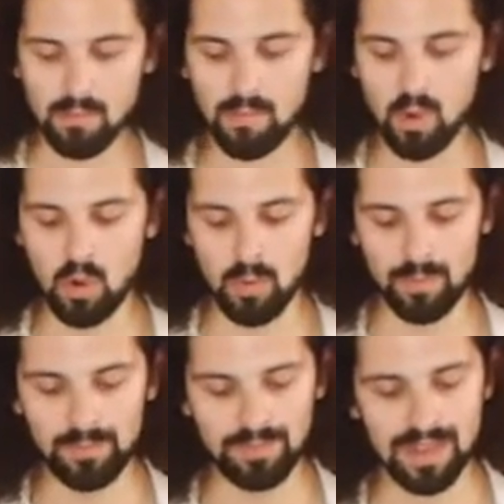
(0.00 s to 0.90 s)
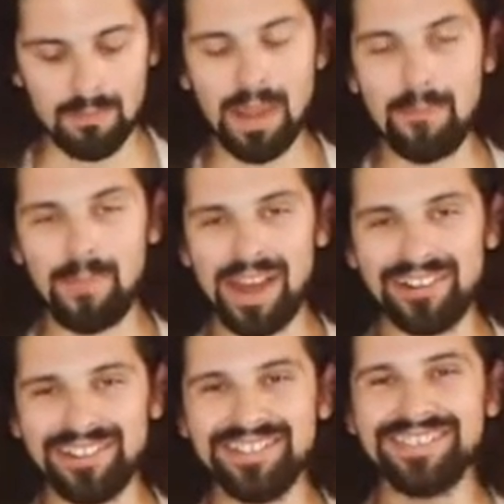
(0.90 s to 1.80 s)
Boom! My
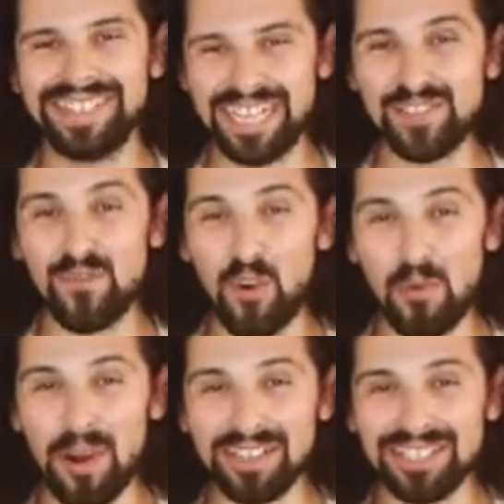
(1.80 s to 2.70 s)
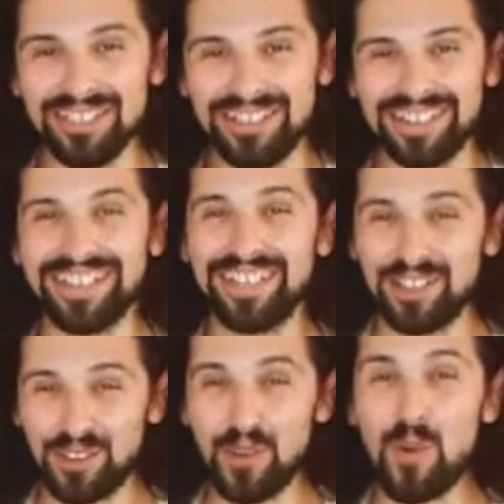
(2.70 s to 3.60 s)
pattern is 4 bars long
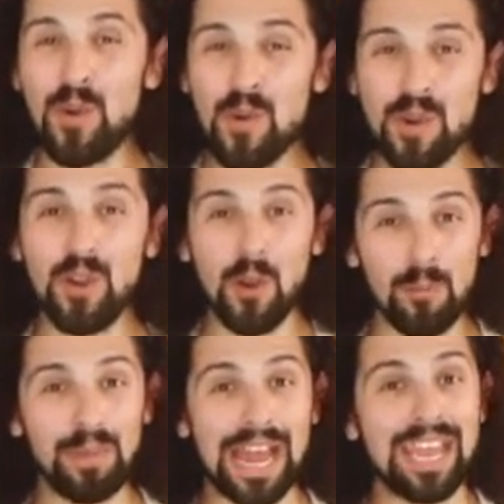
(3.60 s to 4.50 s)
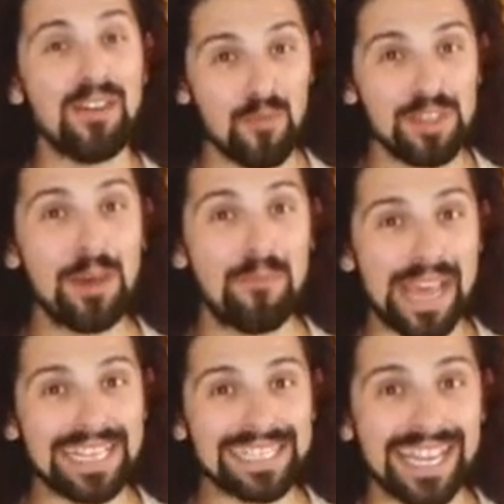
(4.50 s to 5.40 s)
to comply with the
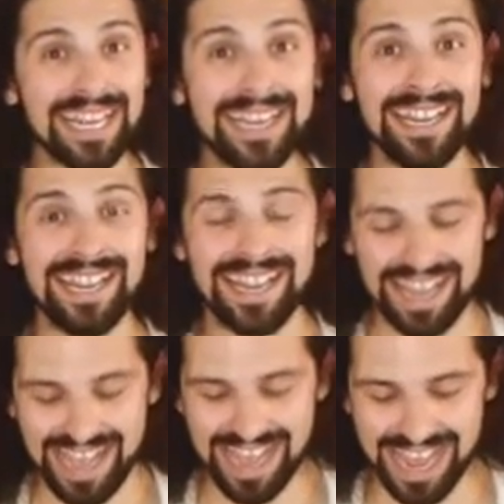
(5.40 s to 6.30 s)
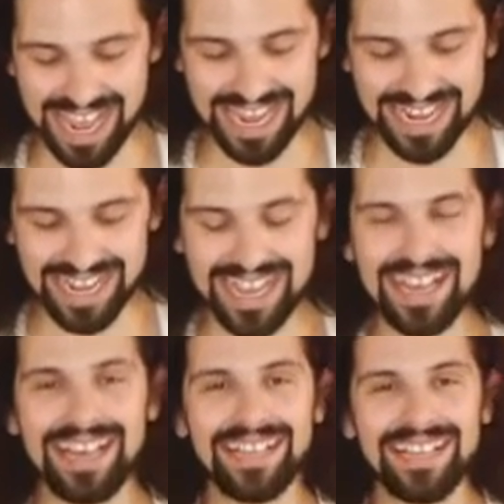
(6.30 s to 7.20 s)
bass line and
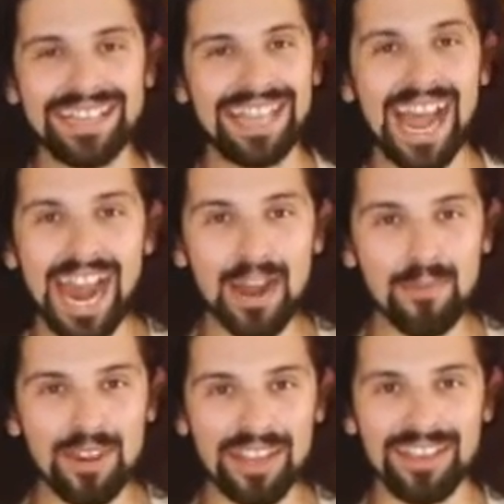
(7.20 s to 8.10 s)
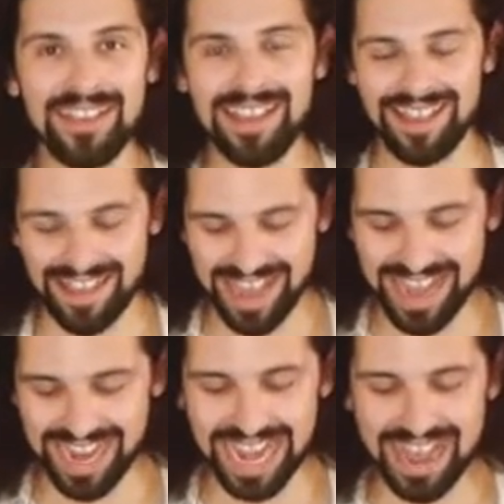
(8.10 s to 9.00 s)
the harmony
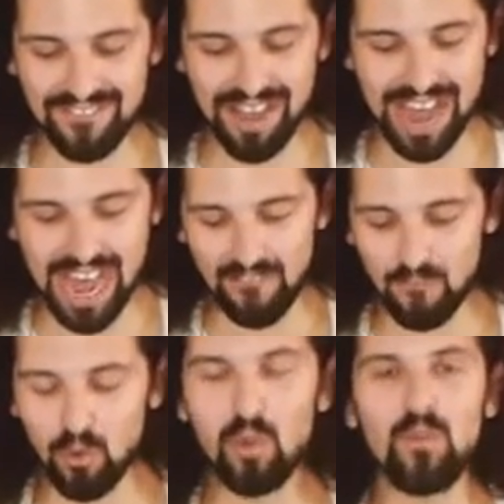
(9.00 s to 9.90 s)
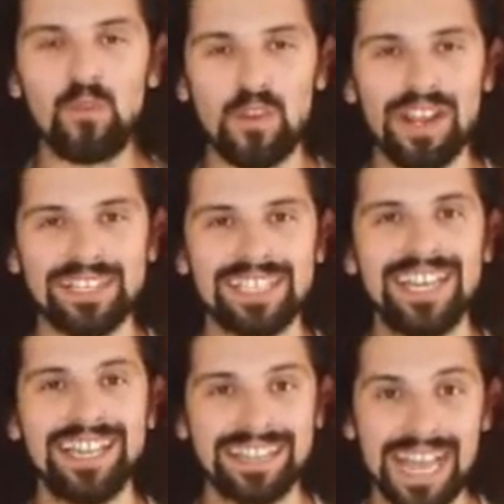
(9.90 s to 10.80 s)
and have a full phrase
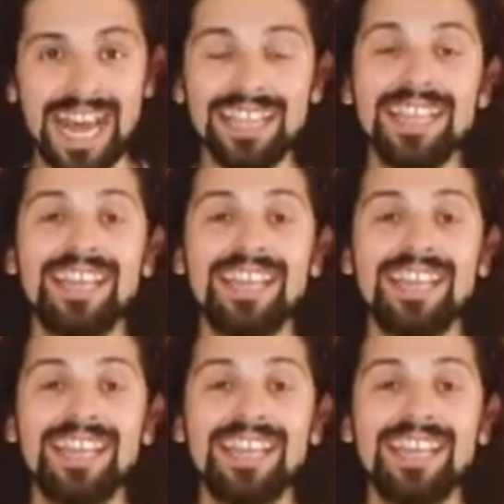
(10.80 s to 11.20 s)
that